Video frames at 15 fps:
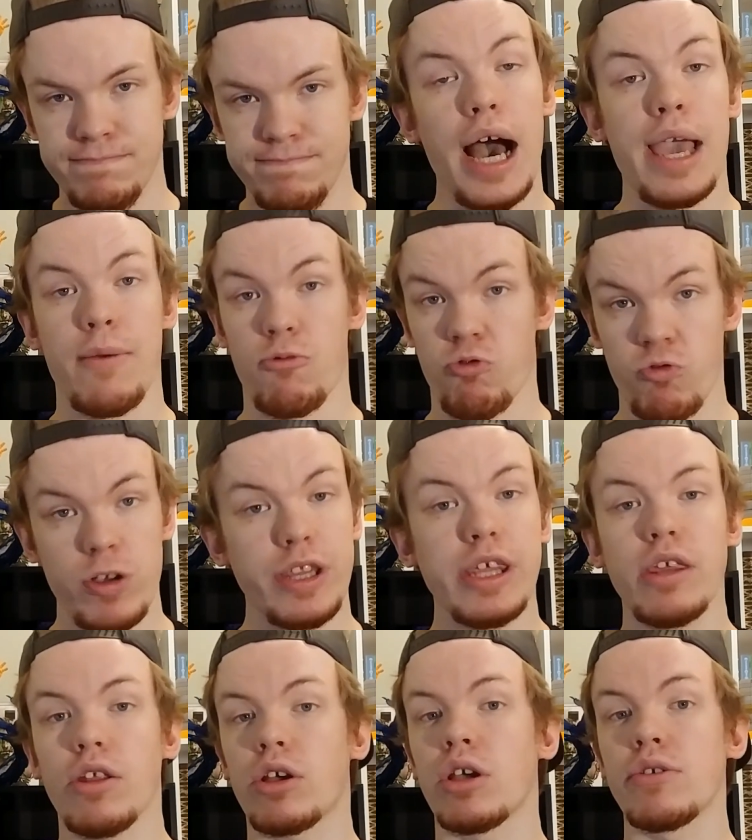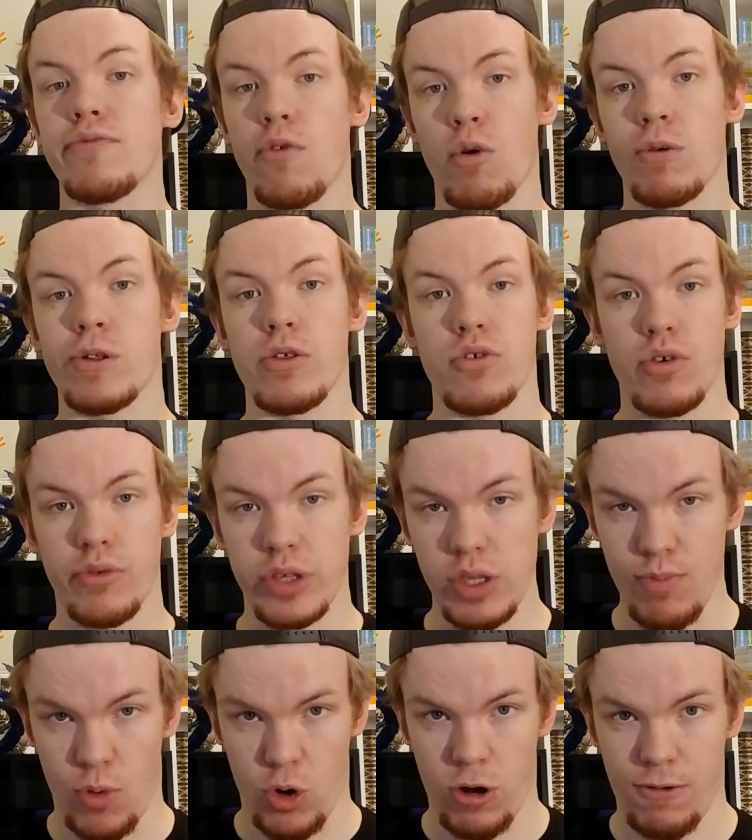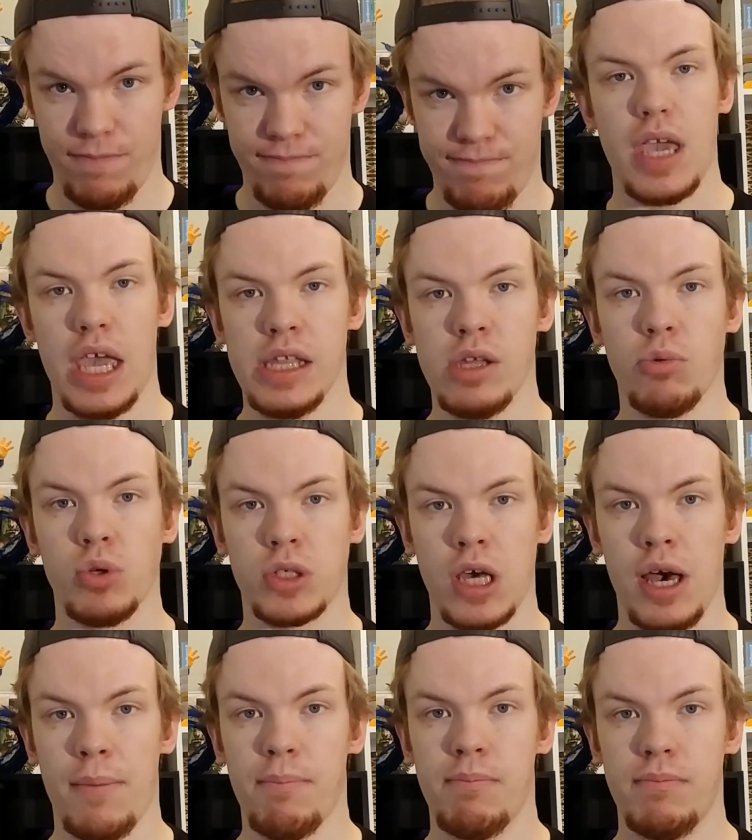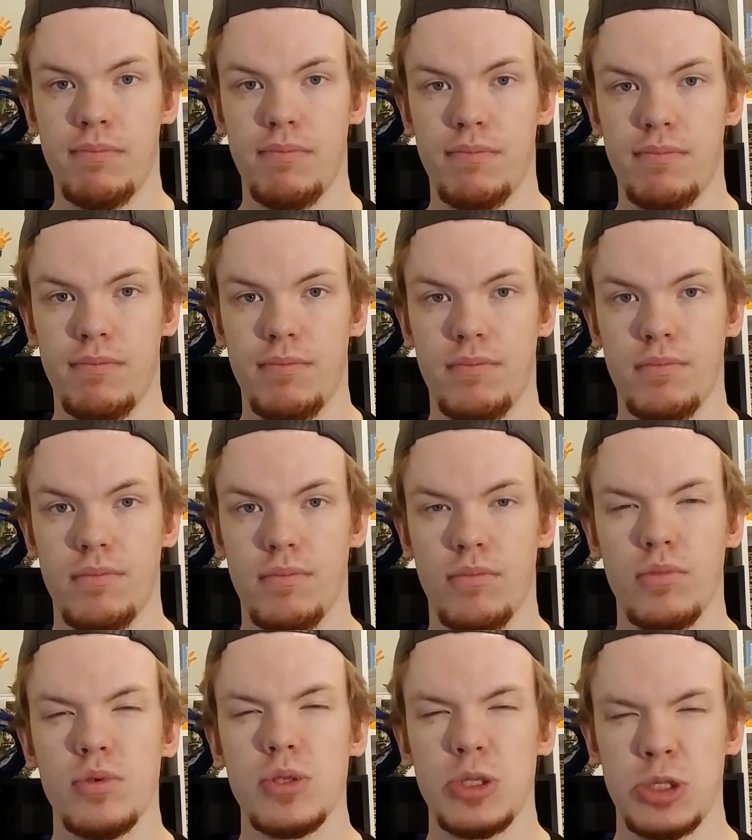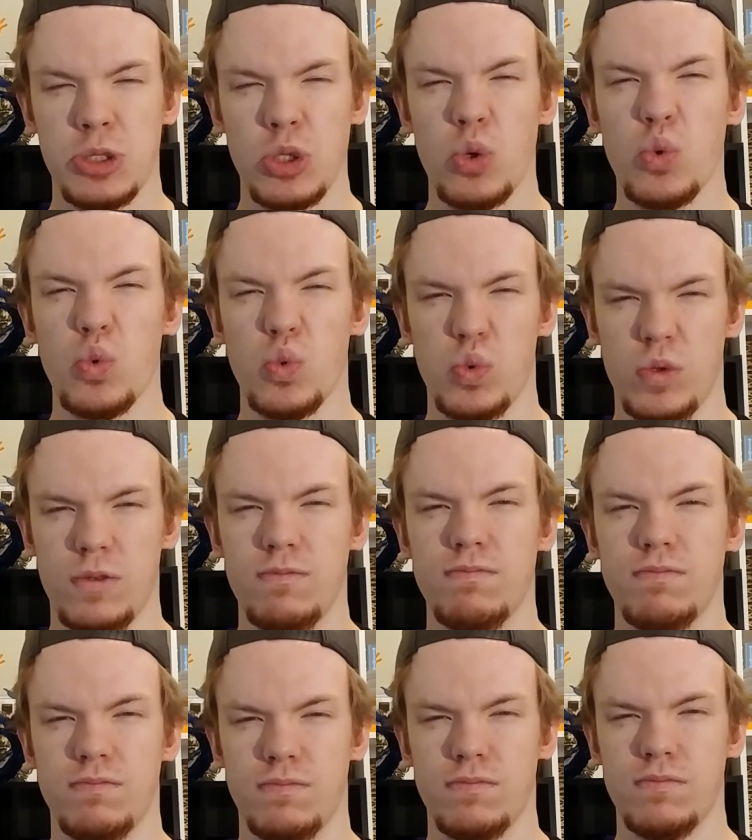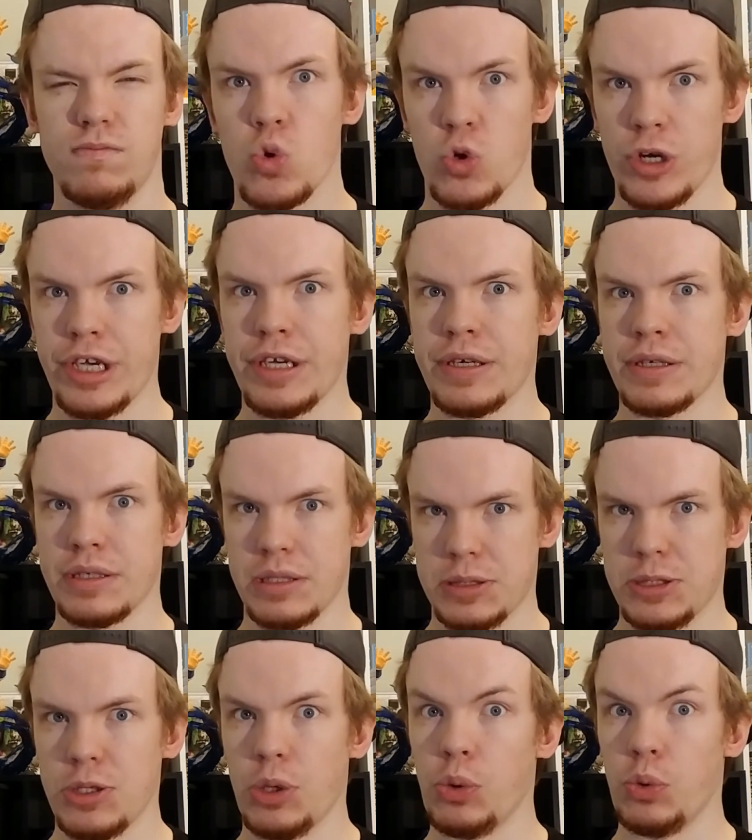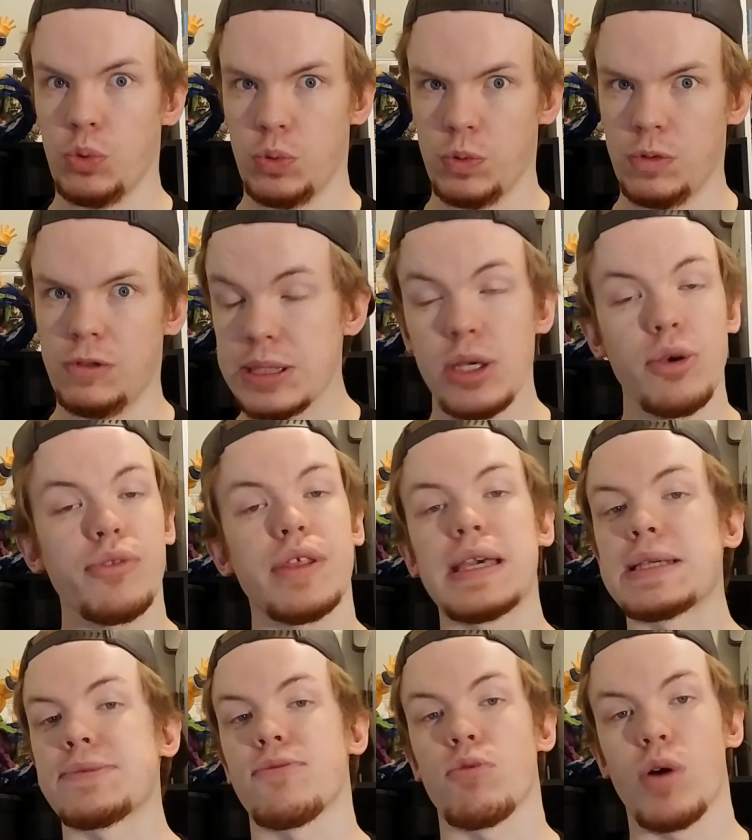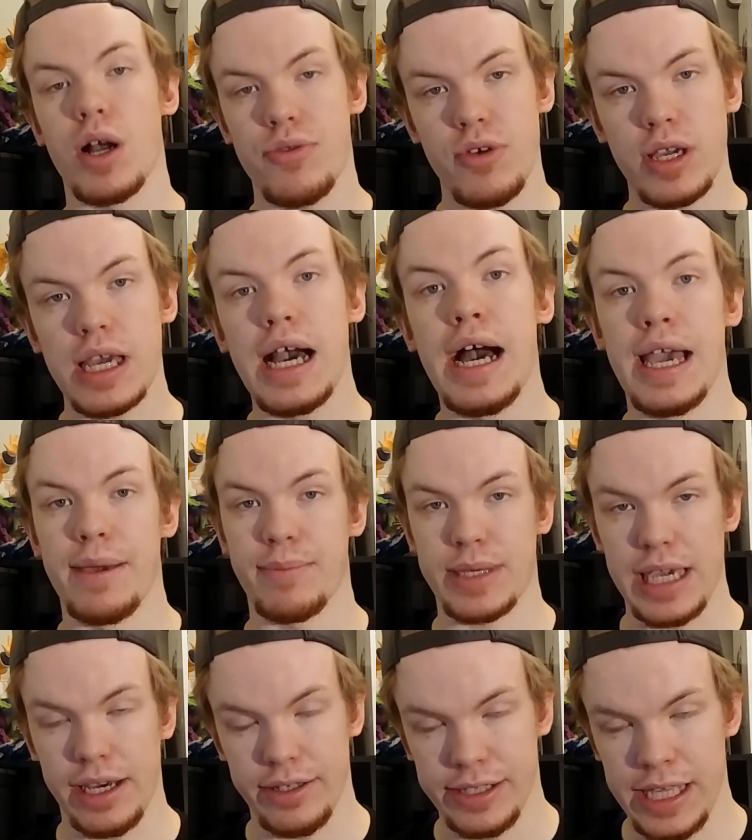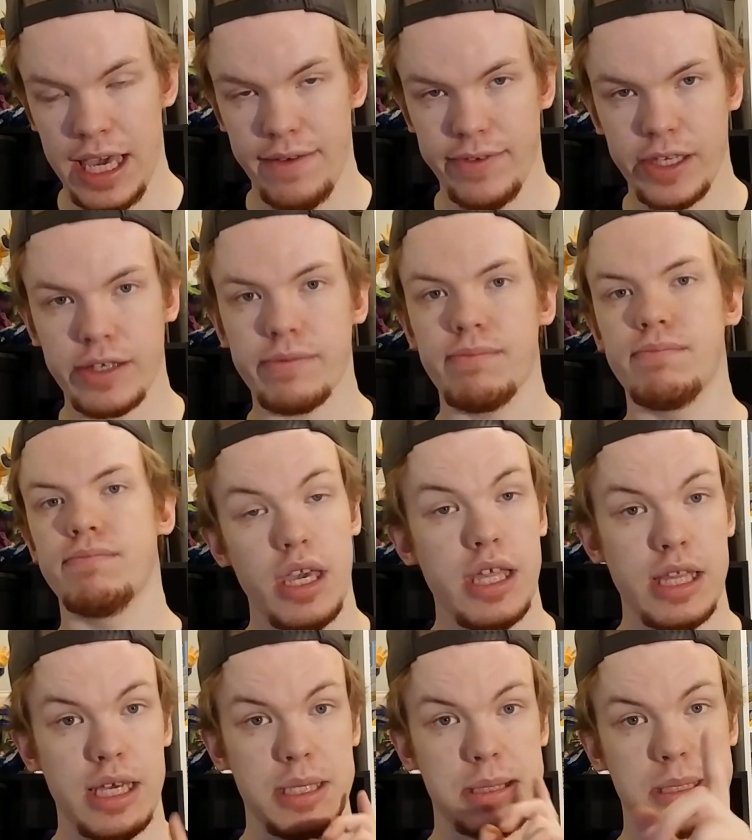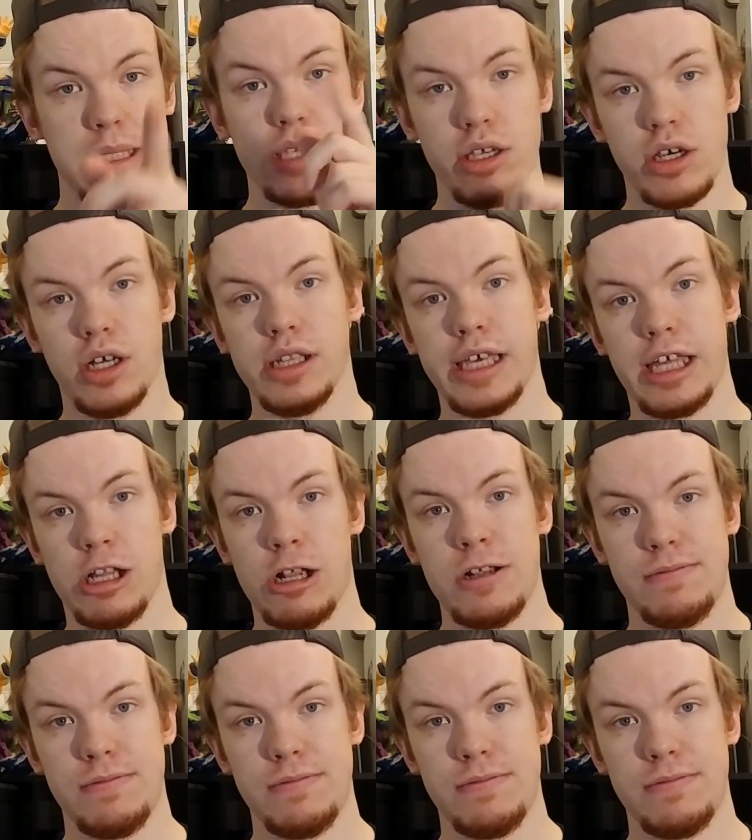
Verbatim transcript: I am really looking forward to showing you more, and it will come soon, real soon. So thanks for watching, I am Gallant Havoc, and I'll see you all later.